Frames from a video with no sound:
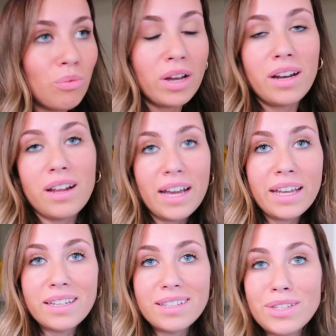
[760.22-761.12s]
what
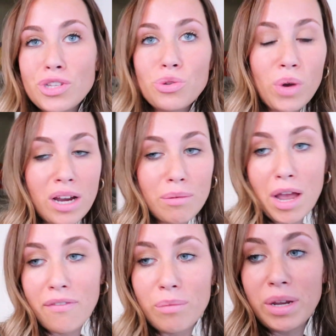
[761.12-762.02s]
I swear
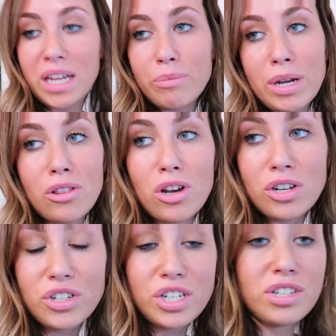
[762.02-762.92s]
by for making my
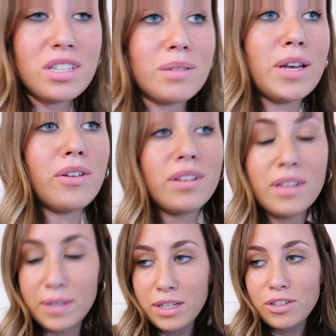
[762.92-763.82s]
laundry just smell
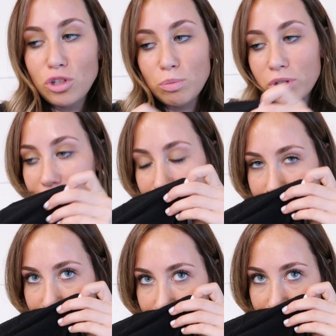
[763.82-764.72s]
super
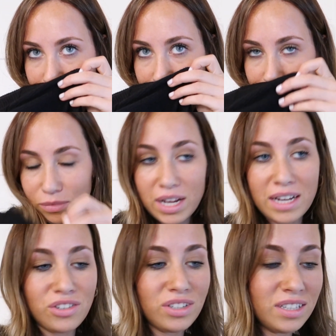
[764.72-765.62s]
good. But
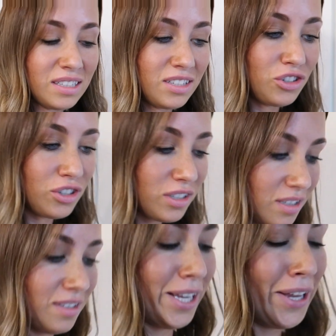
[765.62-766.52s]
actually this shirt
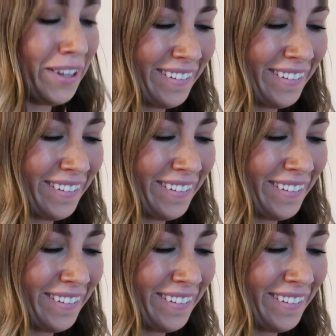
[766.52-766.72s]
doesn't,